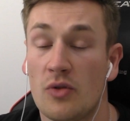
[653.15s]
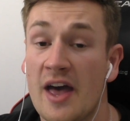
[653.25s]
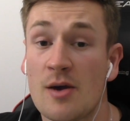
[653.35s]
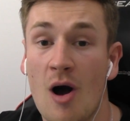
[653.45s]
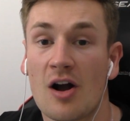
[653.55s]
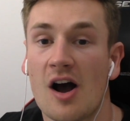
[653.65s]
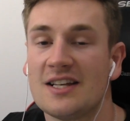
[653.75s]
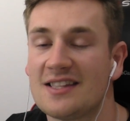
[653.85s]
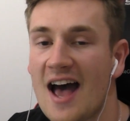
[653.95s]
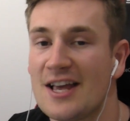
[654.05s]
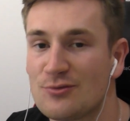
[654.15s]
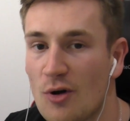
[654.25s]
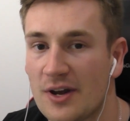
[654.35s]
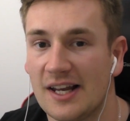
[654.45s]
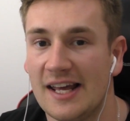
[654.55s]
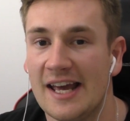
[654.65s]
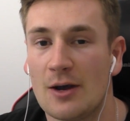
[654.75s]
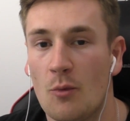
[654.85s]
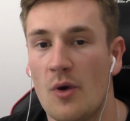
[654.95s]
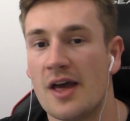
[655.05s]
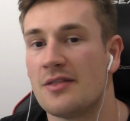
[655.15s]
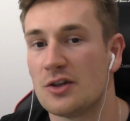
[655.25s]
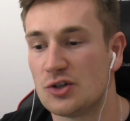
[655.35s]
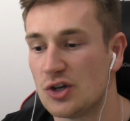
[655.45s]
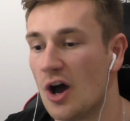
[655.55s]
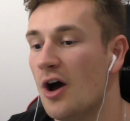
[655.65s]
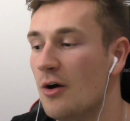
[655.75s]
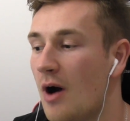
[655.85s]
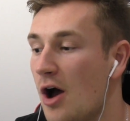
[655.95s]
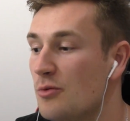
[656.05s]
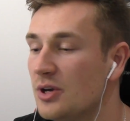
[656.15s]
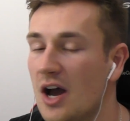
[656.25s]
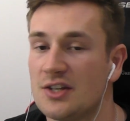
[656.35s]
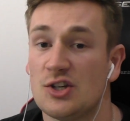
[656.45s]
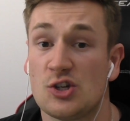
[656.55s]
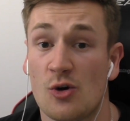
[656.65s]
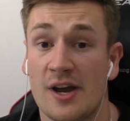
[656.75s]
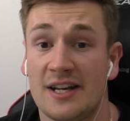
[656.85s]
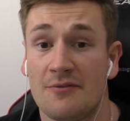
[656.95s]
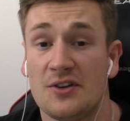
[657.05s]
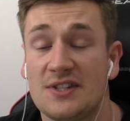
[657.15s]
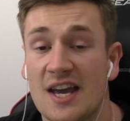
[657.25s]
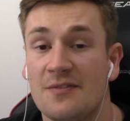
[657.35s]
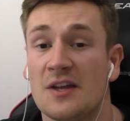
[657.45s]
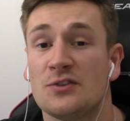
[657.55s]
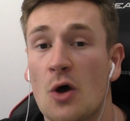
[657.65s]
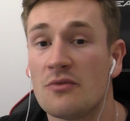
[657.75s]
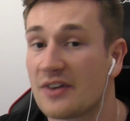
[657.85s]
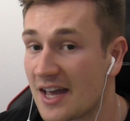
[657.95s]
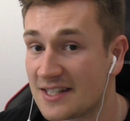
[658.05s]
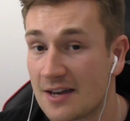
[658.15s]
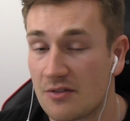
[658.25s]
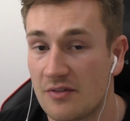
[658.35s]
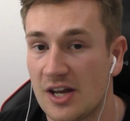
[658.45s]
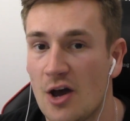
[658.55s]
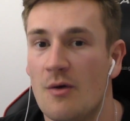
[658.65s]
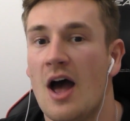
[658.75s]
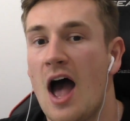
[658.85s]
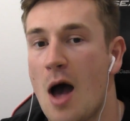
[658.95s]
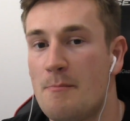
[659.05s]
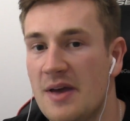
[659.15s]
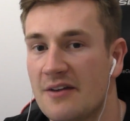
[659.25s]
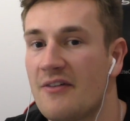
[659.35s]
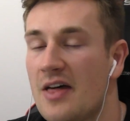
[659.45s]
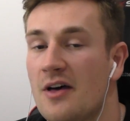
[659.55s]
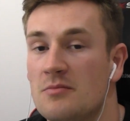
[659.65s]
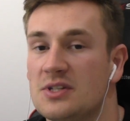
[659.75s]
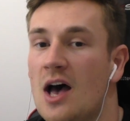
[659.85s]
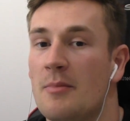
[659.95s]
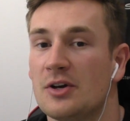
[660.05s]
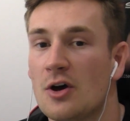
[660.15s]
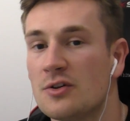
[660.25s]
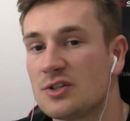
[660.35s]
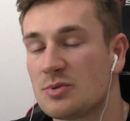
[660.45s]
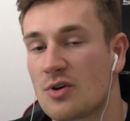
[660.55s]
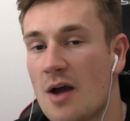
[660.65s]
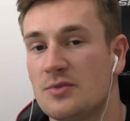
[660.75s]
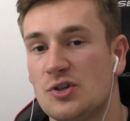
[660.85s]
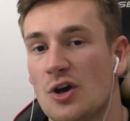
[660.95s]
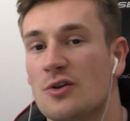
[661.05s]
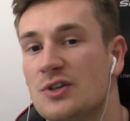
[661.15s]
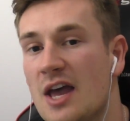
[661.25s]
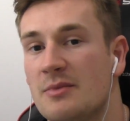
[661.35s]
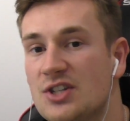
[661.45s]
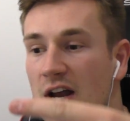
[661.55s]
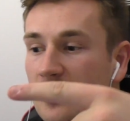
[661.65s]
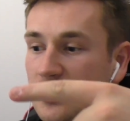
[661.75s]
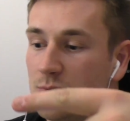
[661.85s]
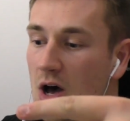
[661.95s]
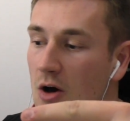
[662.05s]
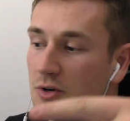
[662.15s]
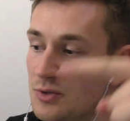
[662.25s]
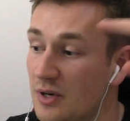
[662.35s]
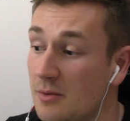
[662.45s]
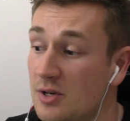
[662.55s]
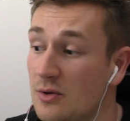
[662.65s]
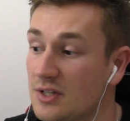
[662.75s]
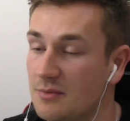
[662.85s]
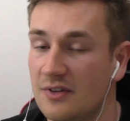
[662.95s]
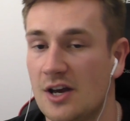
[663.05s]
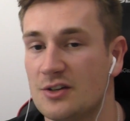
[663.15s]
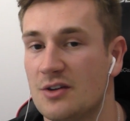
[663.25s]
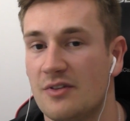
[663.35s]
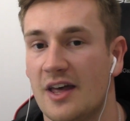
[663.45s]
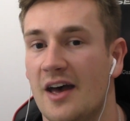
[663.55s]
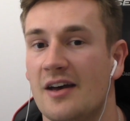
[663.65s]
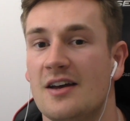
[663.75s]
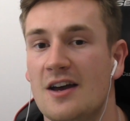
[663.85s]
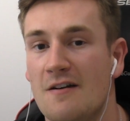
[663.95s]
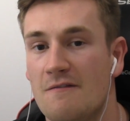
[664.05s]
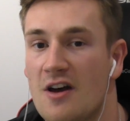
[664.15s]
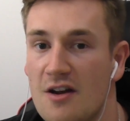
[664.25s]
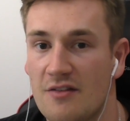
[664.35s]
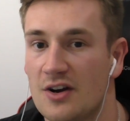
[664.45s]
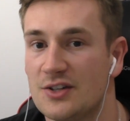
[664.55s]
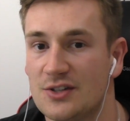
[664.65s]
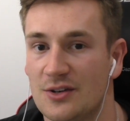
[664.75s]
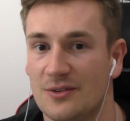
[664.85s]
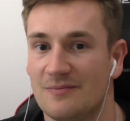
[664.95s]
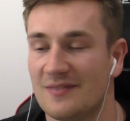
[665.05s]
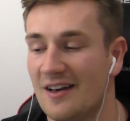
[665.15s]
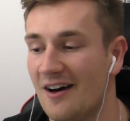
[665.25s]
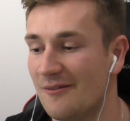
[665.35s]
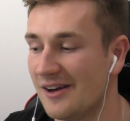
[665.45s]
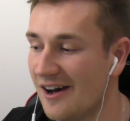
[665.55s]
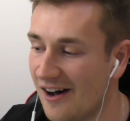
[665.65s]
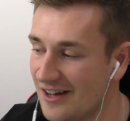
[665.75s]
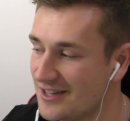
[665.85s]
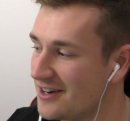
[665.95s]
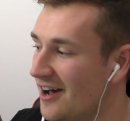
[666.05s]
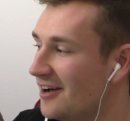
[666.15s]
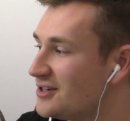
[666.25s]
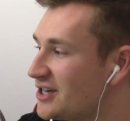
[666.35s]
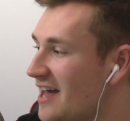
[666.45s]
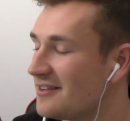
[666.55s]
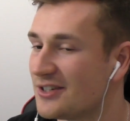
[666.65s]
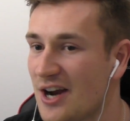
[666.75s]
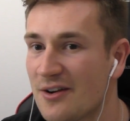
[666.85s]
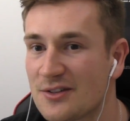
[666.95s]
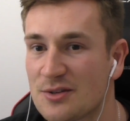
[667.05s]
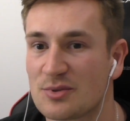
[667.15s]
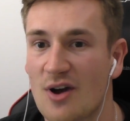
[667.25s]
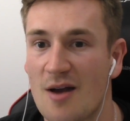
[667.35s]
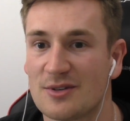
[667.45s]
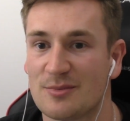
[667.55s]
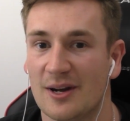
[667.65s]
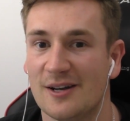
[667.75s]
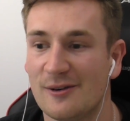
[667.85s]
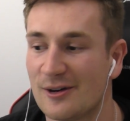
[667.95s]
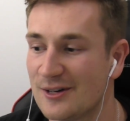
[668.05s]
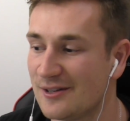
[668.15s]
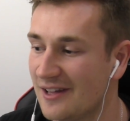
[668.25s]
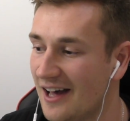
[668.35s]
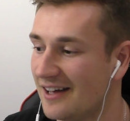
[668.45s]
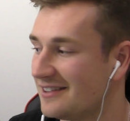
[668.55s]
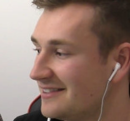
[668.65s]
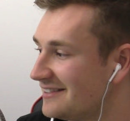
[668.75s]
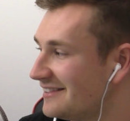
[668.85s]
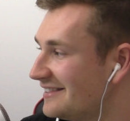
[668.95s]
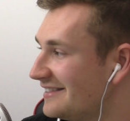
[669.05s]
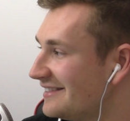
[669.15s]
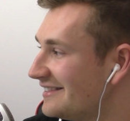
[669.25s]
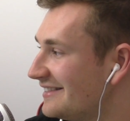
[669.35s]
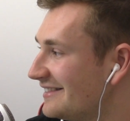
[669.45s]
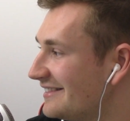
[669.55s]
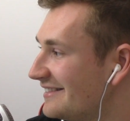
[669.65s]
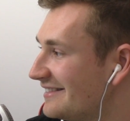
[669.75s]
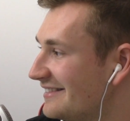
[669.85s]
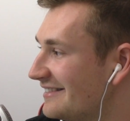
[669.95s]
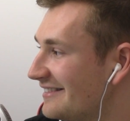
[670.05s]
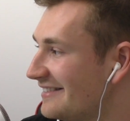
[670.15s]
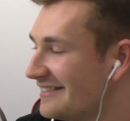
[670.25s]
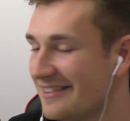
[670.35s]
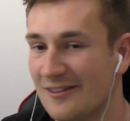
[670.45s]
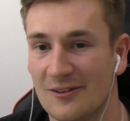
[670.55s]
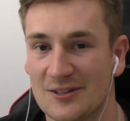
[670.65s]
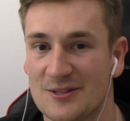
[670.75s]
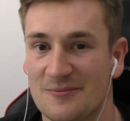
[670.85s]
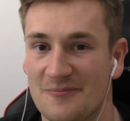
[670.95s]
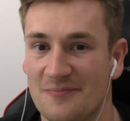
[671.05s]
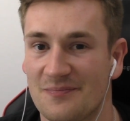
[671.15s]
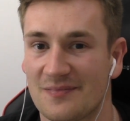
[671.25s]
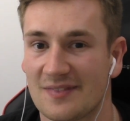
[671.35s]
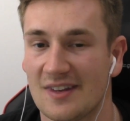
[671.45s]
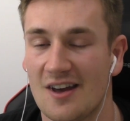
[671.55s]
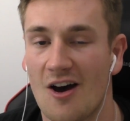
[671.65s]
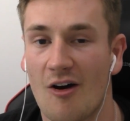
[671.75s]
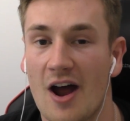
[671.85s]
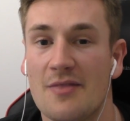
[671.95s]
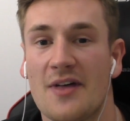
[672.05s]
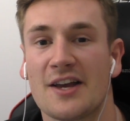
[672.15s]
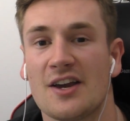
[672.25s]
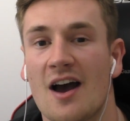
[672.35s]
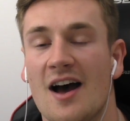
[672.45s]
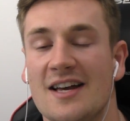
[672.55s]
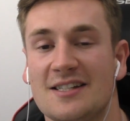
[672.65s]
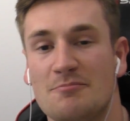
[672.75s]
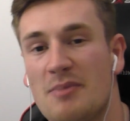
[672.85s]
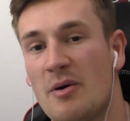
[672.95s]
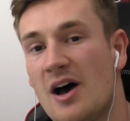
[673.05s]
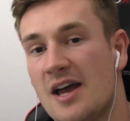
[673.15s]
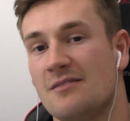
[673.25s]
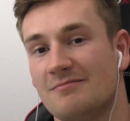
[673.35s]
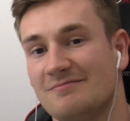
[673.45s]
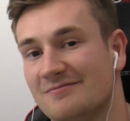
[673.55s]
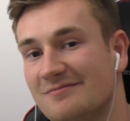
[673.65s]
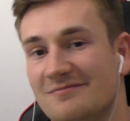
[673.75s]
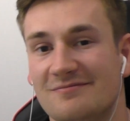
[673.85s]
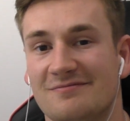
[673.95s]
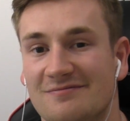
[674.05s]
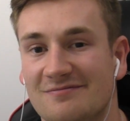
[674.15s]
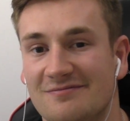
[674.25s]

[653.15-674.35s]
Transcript: Well, there you are, guys. That is Rocket League with Joe. I hope you guys enjoyed. If you did, then don't forget to give the video a big fat thumbs up and go and subscribe to Joe's gaming channel as well because we're going to be doing videos over there. Oh, very, thanks. Very oh, we are. You know, Cheers, sharing the subscribers, buddy. We've got to do that. Well played, mate. Good game. Five star awesome. rating. Five star All right, rating. Thank you, guys. Bye bye. Bye.